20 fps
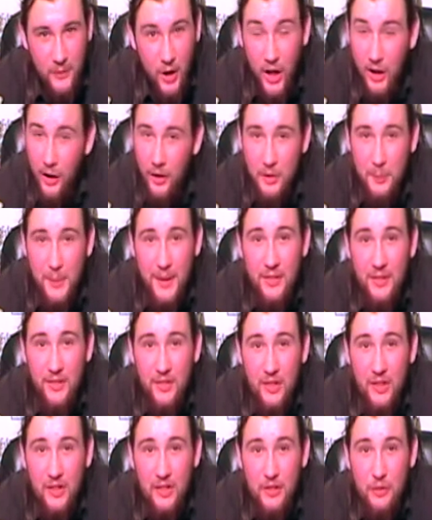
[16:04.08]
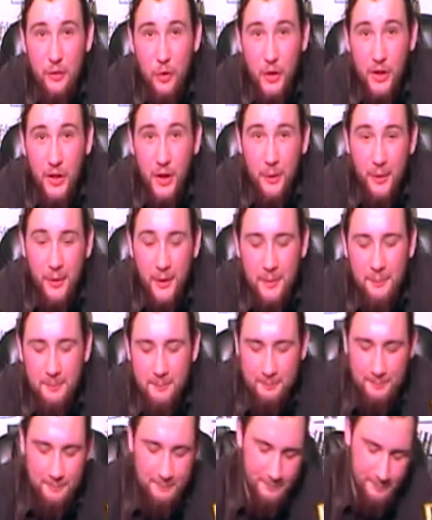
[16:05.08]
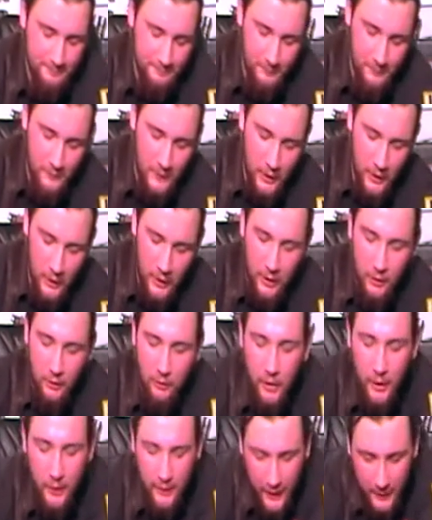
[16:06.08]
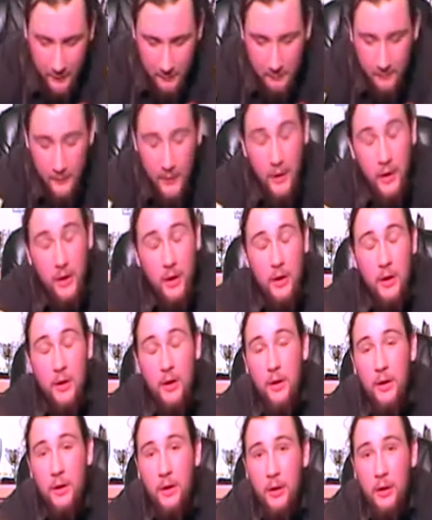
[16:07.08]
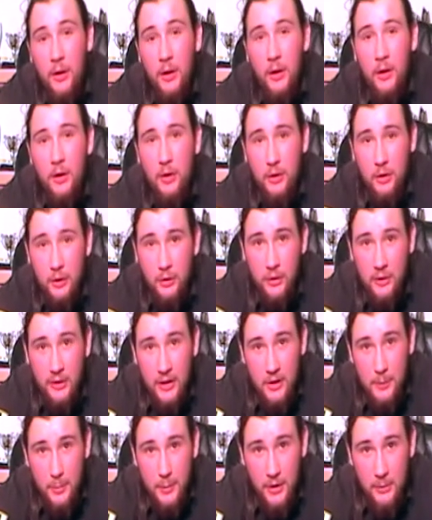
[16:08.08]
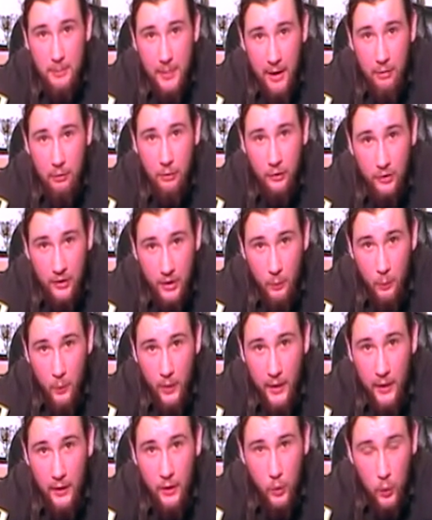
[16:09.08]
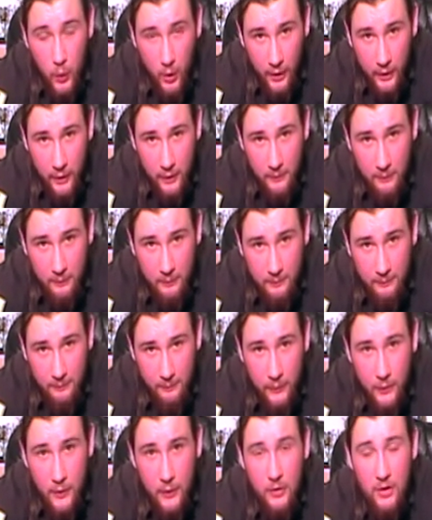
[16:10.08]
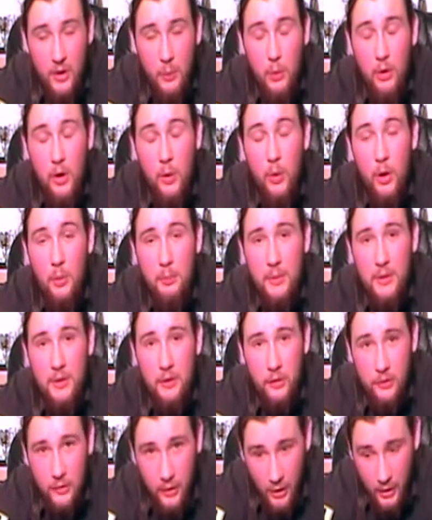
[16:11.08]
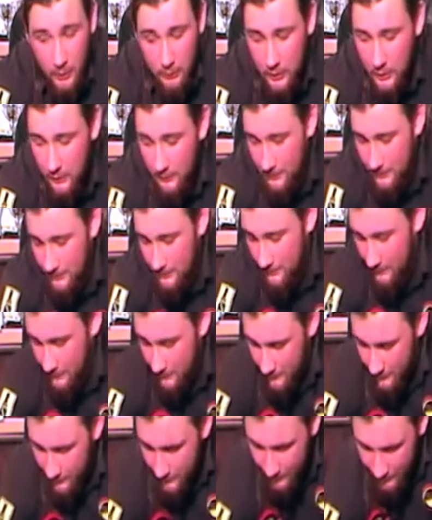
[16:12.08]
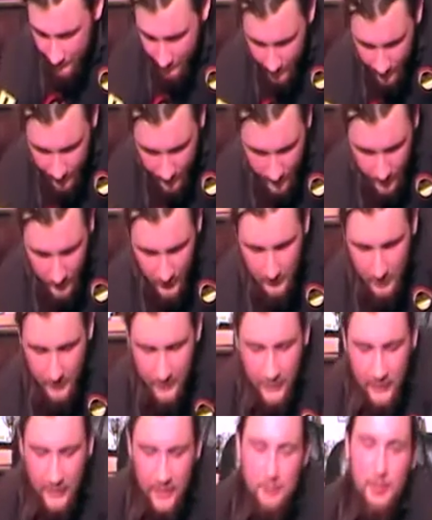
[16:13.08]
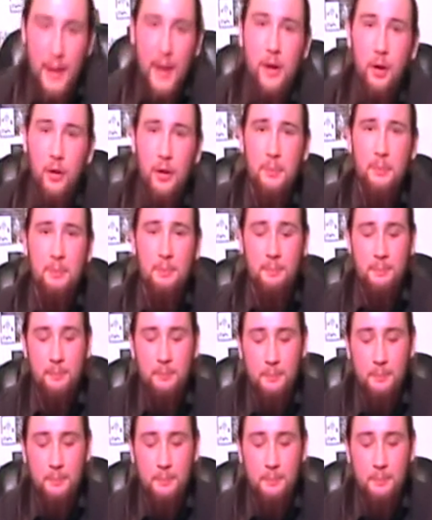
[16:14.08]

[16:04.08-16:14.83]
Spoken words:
I like to make things easy for you, don't I? Okay. You need to put your barrel somewhere quiet, somewhere it won't be disturbed. You put your lid back on it.